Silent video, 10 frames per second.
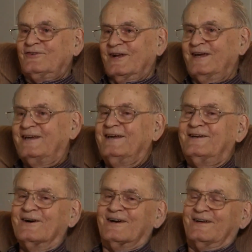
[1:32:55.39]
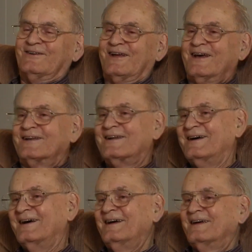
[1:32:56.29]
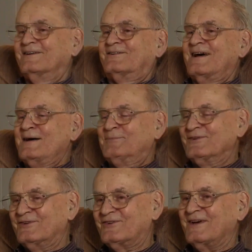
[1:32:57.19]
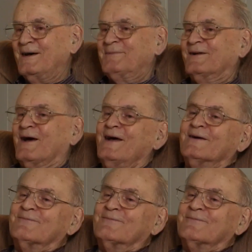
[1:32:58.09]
And he took his Thompson sub and